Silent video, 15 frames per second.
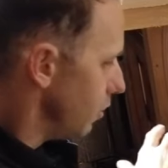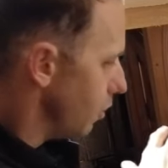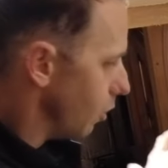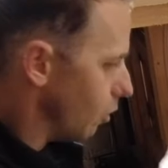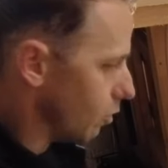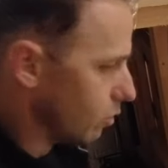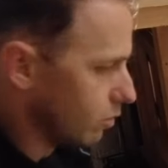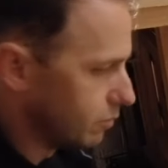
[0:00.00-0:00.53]

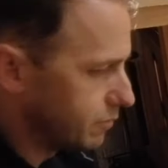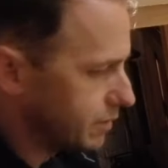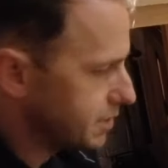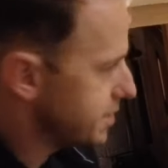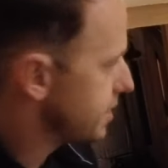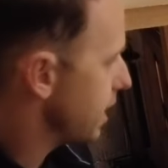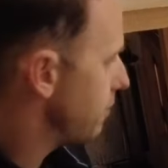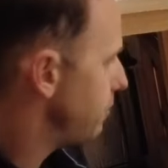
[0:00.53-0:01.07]
All of this
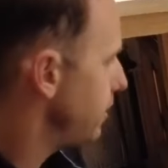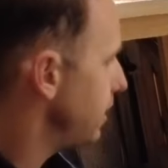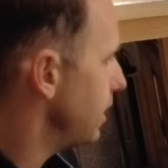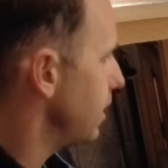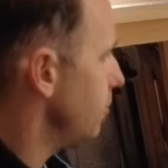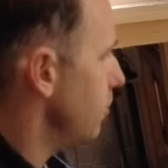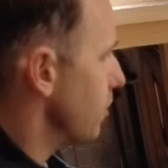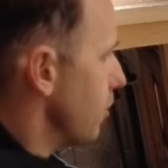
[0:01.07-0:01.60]
stuff
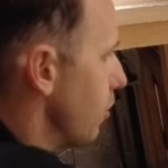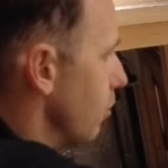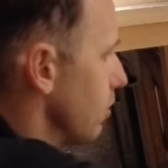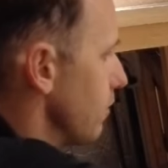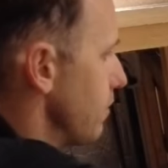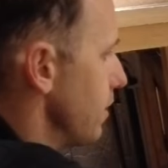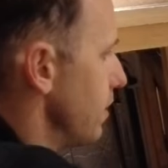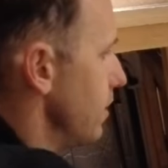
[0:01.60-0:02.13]
here with all
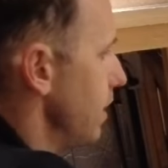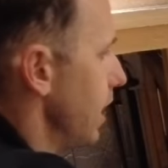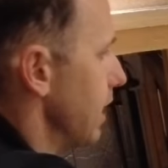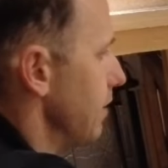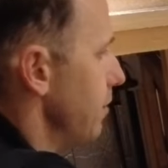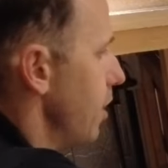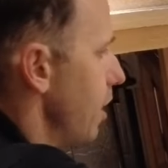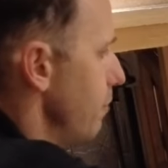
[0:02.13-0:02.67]
of the
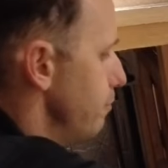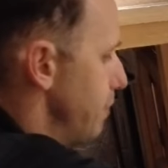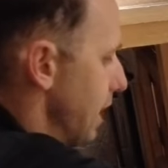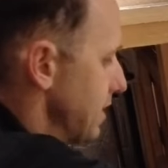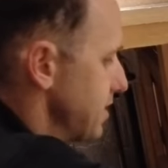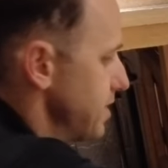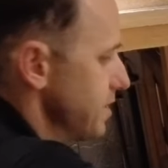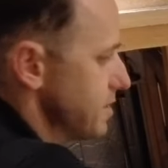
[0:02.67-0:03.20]
LMI
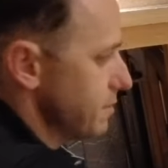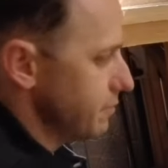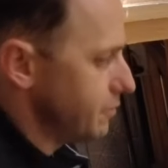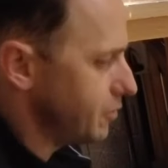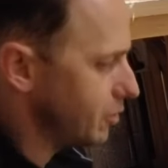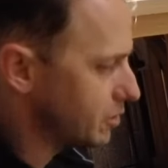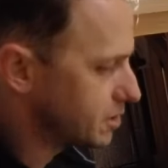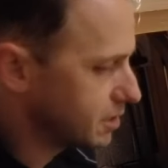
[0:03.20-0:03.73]
bus system
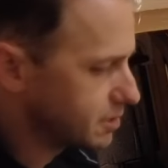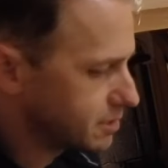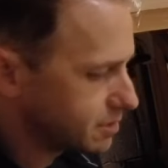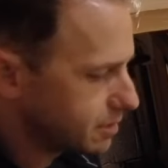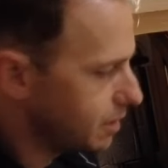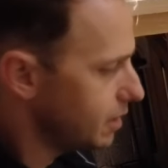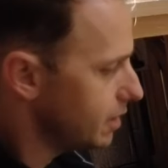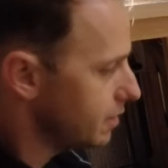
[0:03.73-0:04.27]

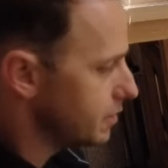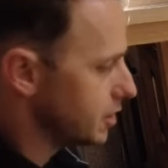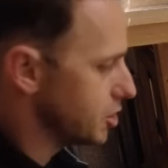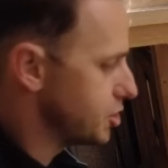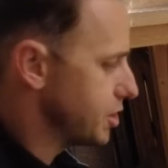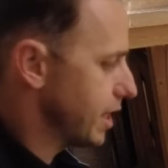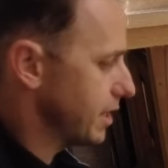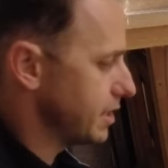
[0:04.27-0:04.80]
fuses, the
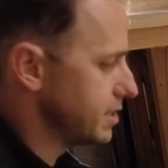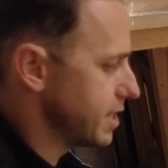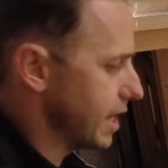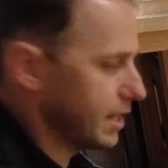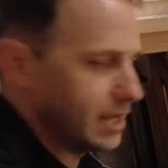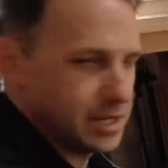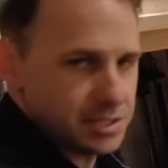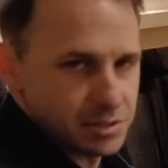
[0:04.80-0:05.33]
shunt is
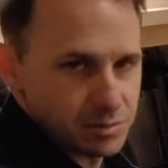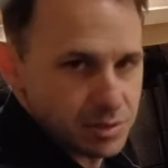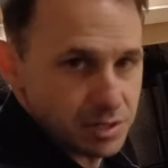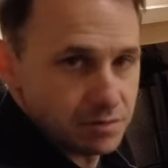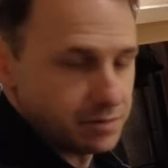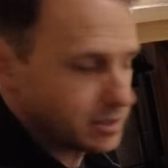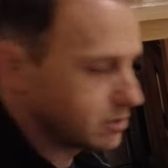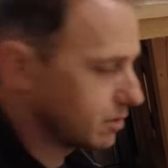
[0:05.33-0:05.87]
down there, so it's got
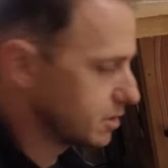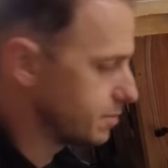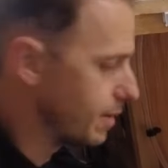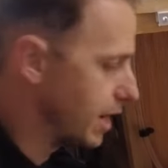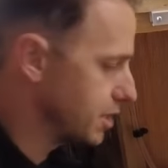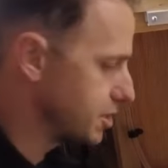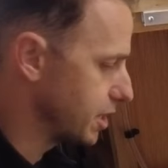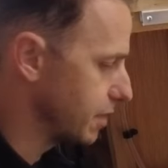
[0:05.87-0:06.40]
the Victron
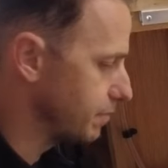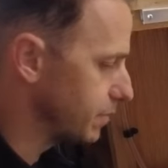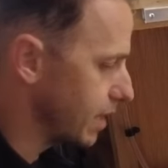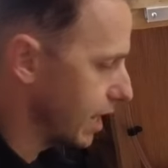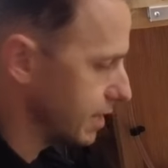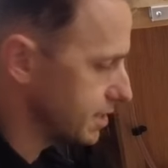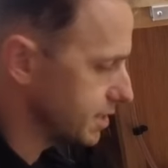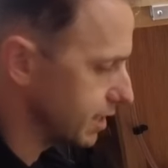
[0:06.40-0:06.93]
Smart Shunt.
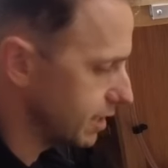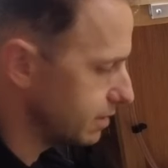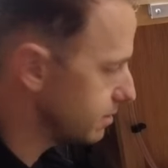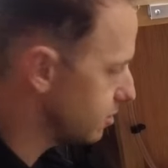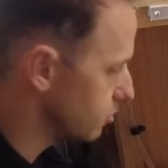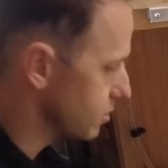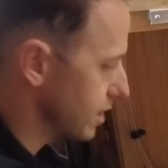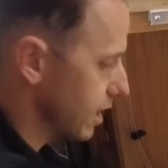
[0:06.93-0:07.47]
Can't see it,
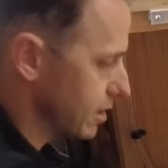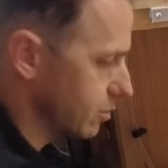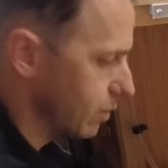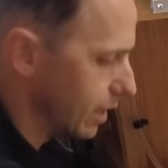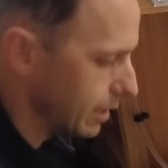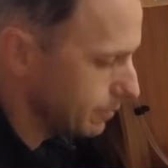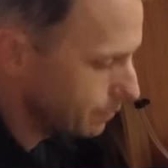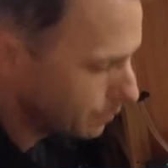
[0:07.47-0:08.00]
it's all tucked
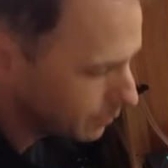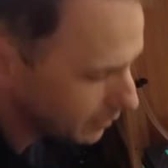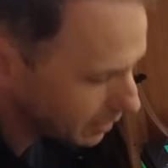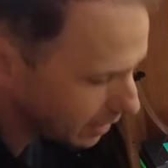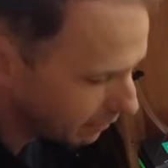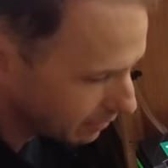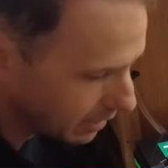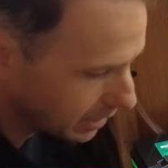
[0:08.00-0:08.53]
away.
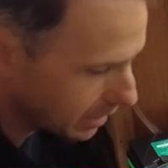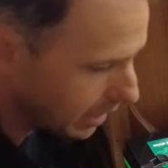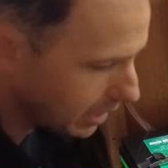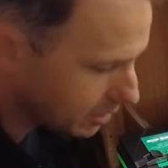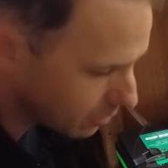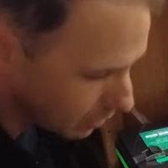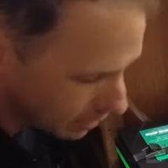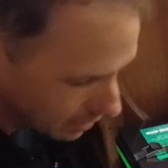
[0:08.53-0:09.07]
You never need to
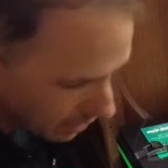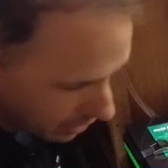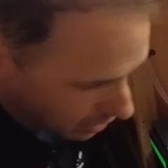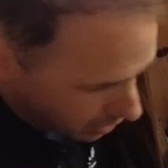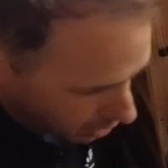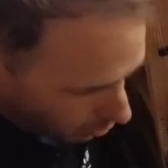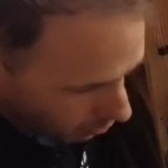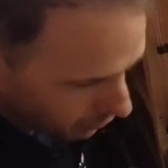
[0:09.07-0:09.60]
get to it.
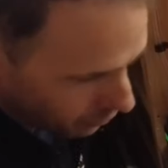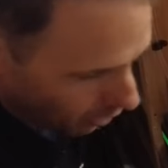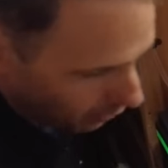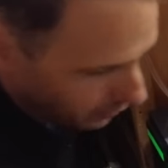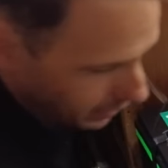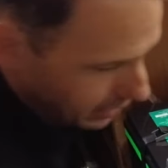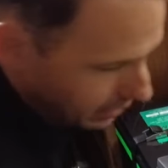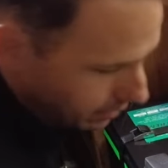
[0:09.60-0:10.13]
We've
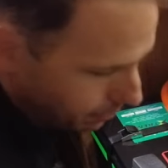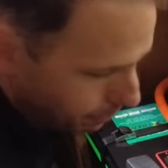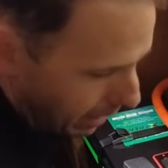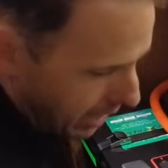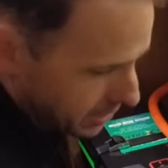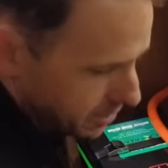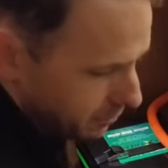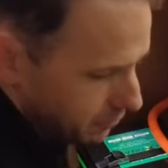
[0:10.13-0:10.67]
got the
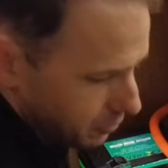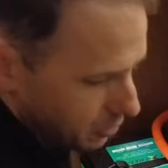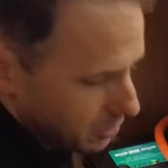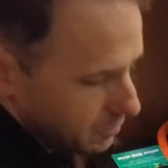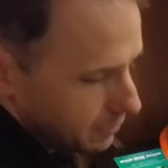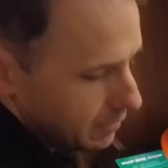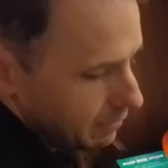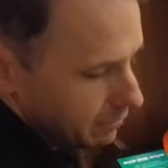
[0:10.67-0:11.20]
master fuse for the